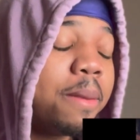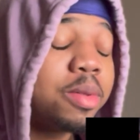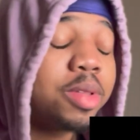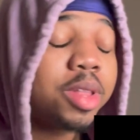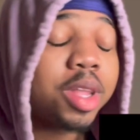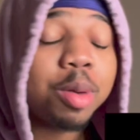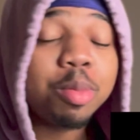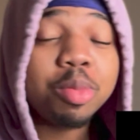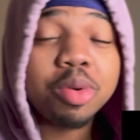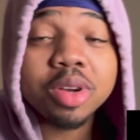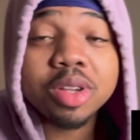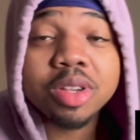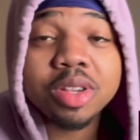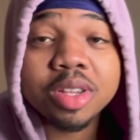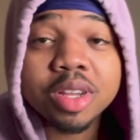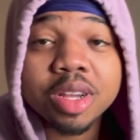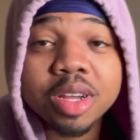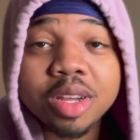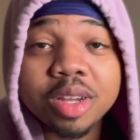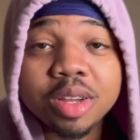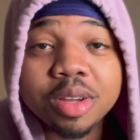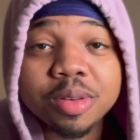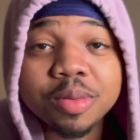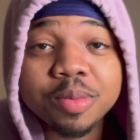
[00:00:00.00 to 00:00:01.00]
That boy
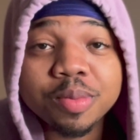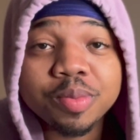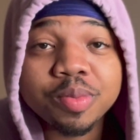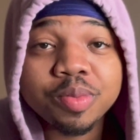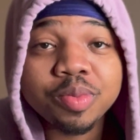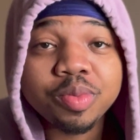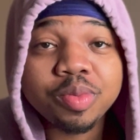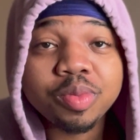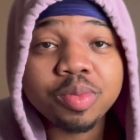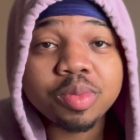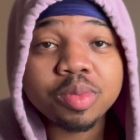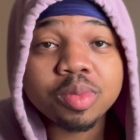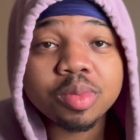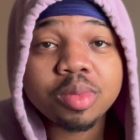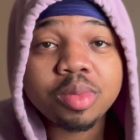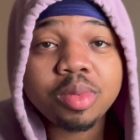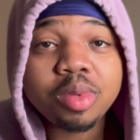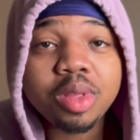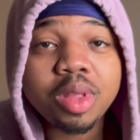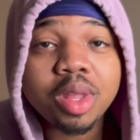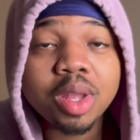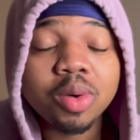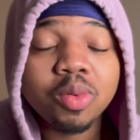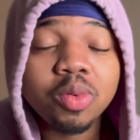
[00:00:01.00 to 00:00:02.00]
say,
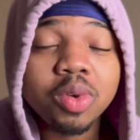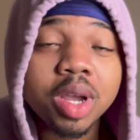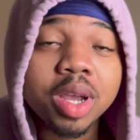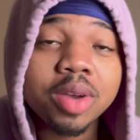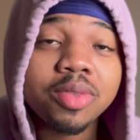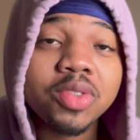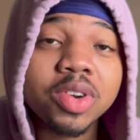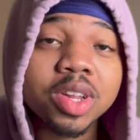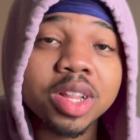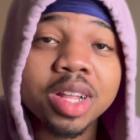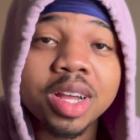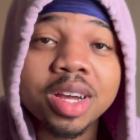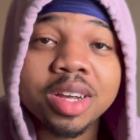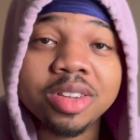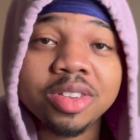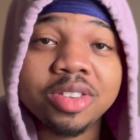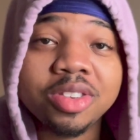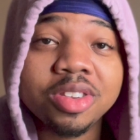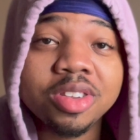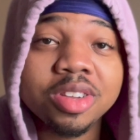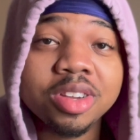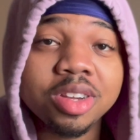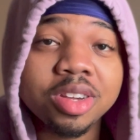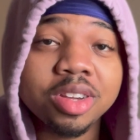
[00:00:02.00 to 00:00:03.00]
we having a lot of
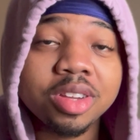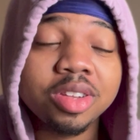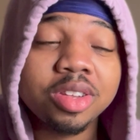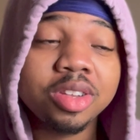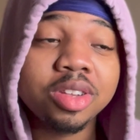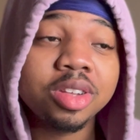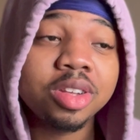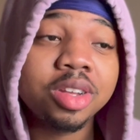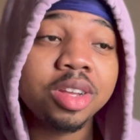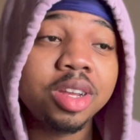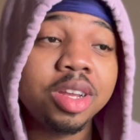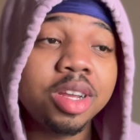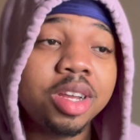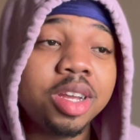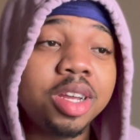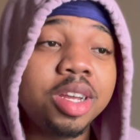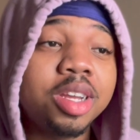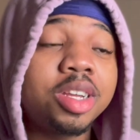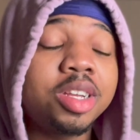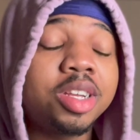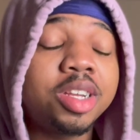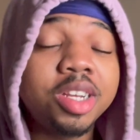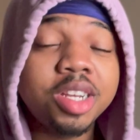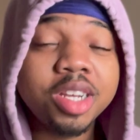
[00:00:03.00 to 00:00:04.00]
sex.
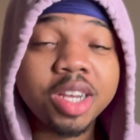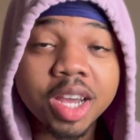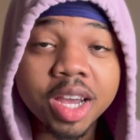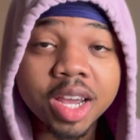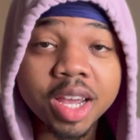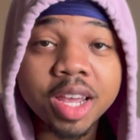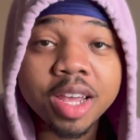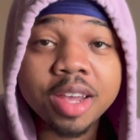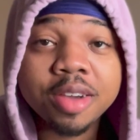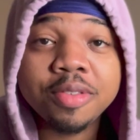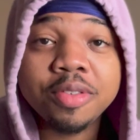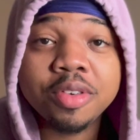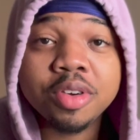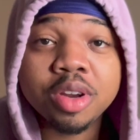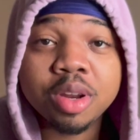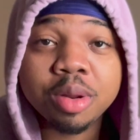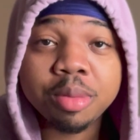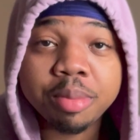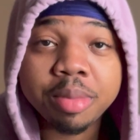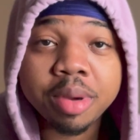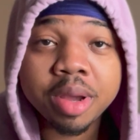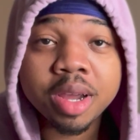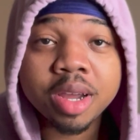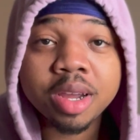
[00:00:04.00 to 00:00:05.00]
She got hit from the
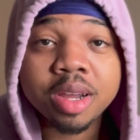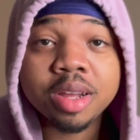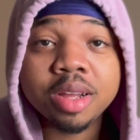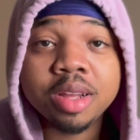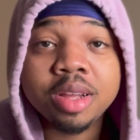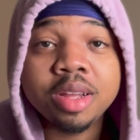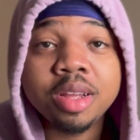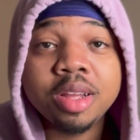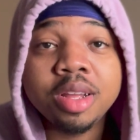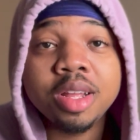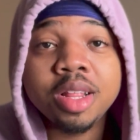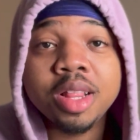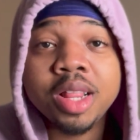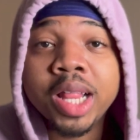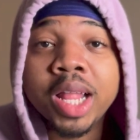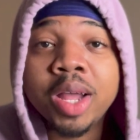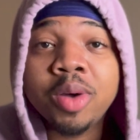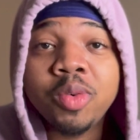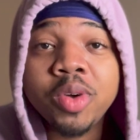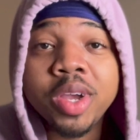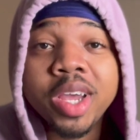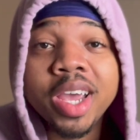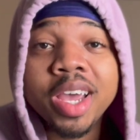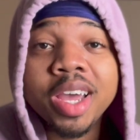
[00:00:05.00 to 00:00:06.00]
back like
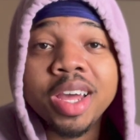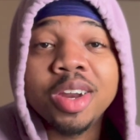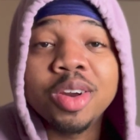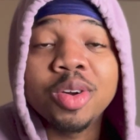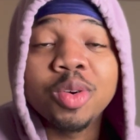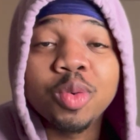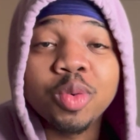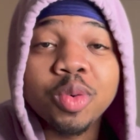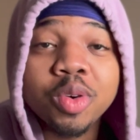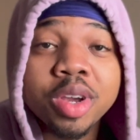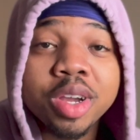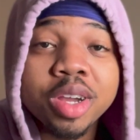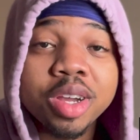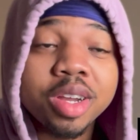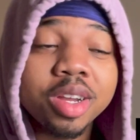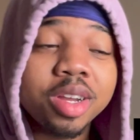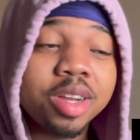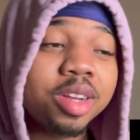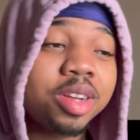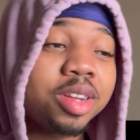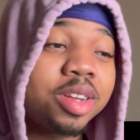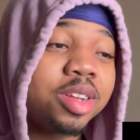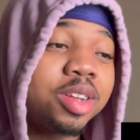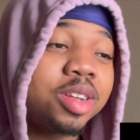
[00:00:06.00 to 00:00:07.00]
we had a wreck.
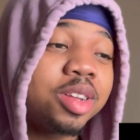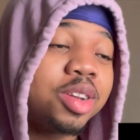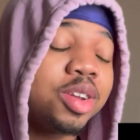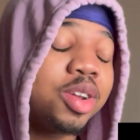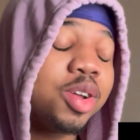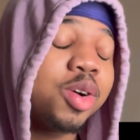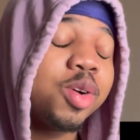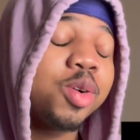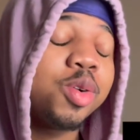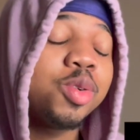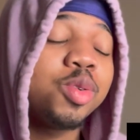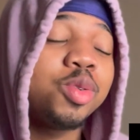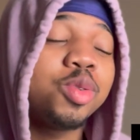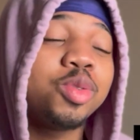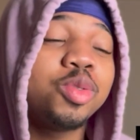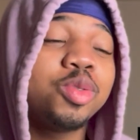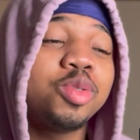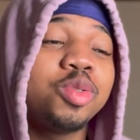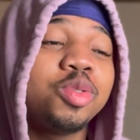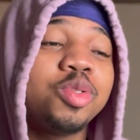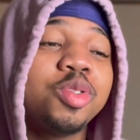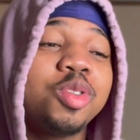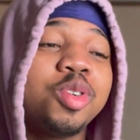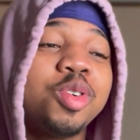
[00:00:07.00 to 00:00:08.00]
No,
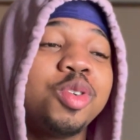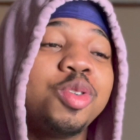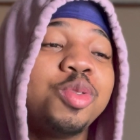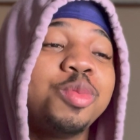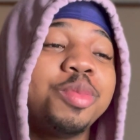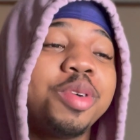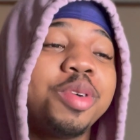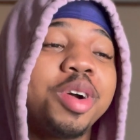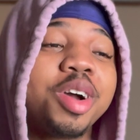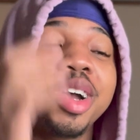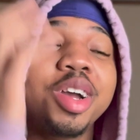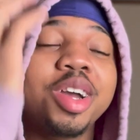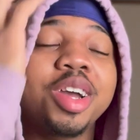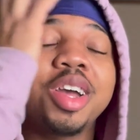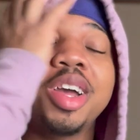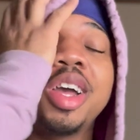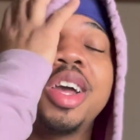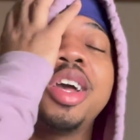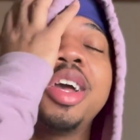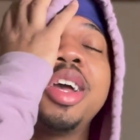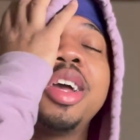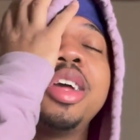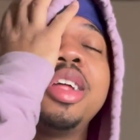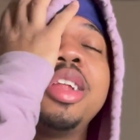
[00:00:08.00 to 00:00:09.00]
oh my
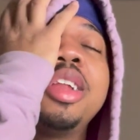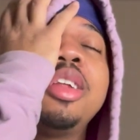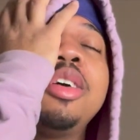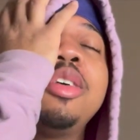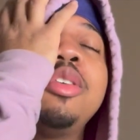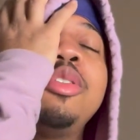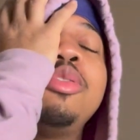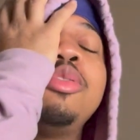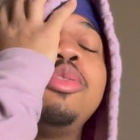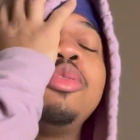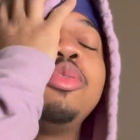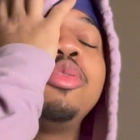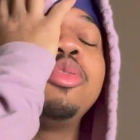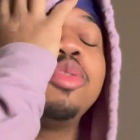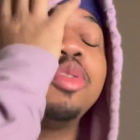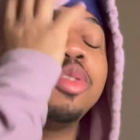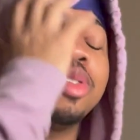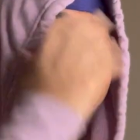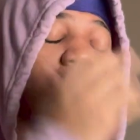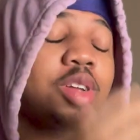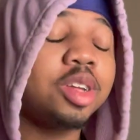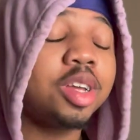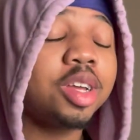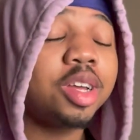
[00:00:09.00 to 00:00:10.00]
God, no.
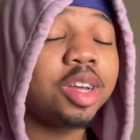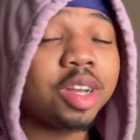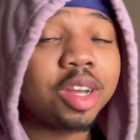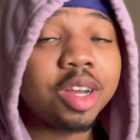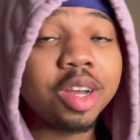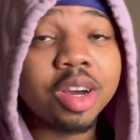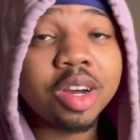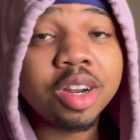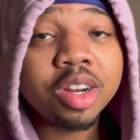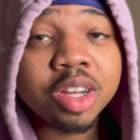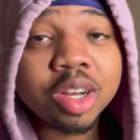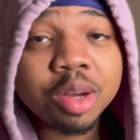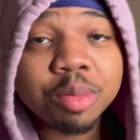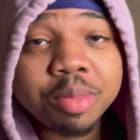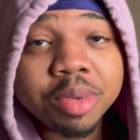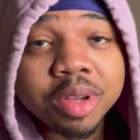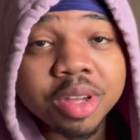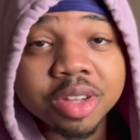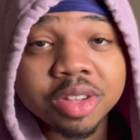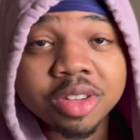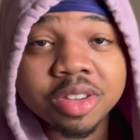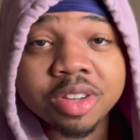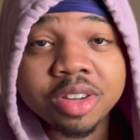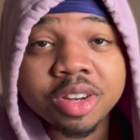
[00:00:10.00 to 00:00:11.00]
Gunna could be
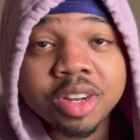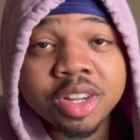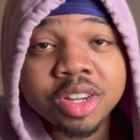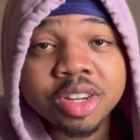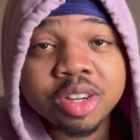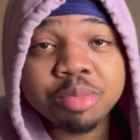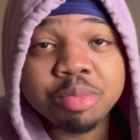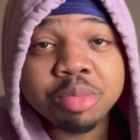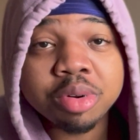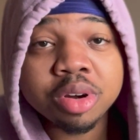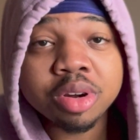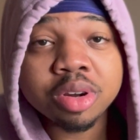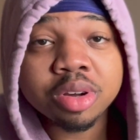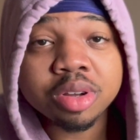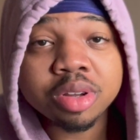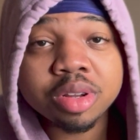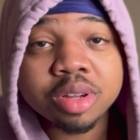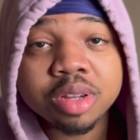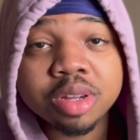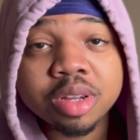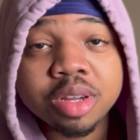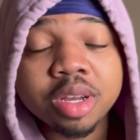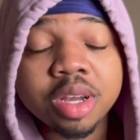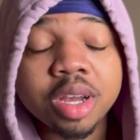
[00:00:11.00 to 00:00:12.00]
a snitch, bro.
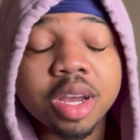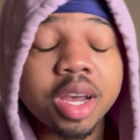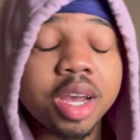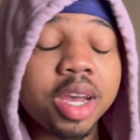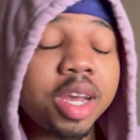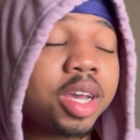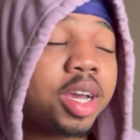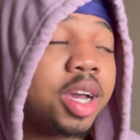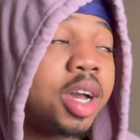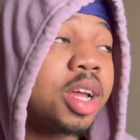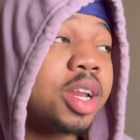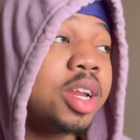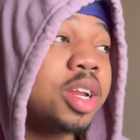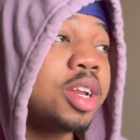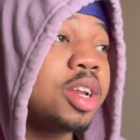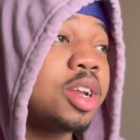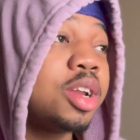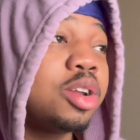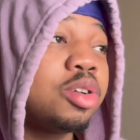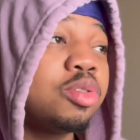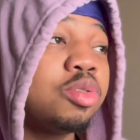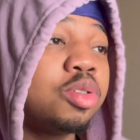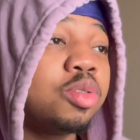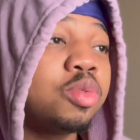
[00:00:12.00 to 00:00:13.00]
I ain't got nothing to
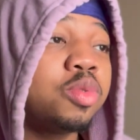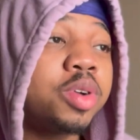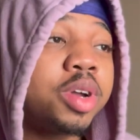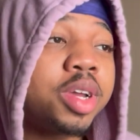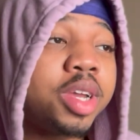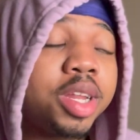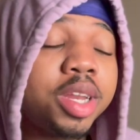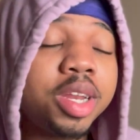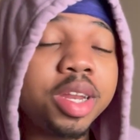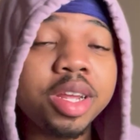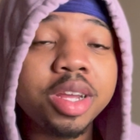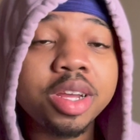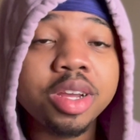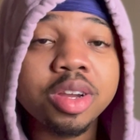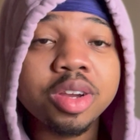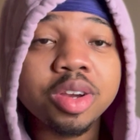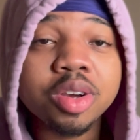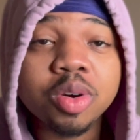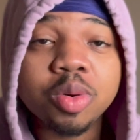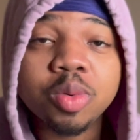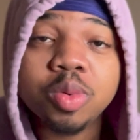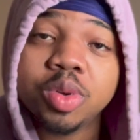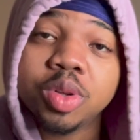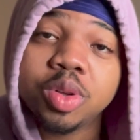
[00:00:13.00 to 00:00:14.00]
do with what he did
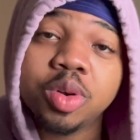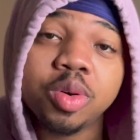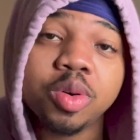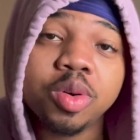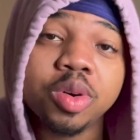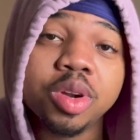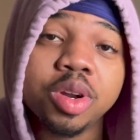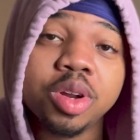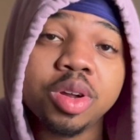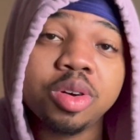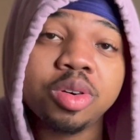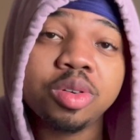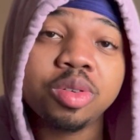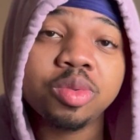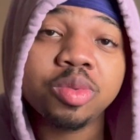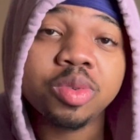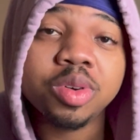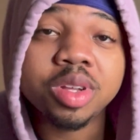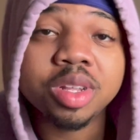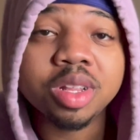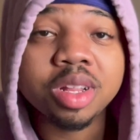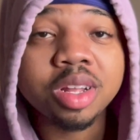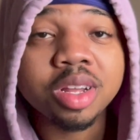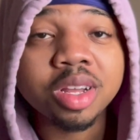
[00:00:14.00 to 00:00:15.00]
or what's going on with
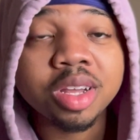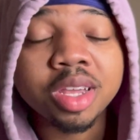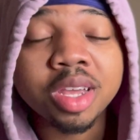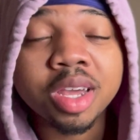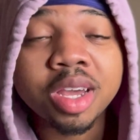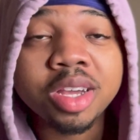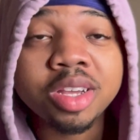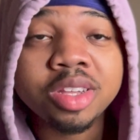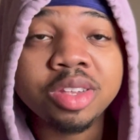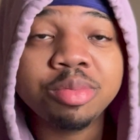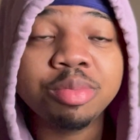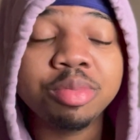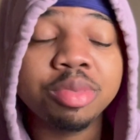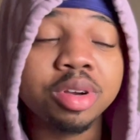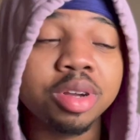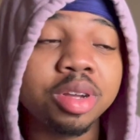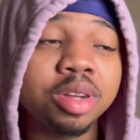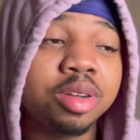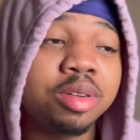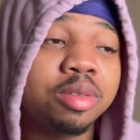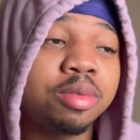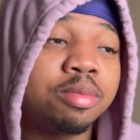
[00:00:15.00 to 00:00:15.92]
his little case, but, you know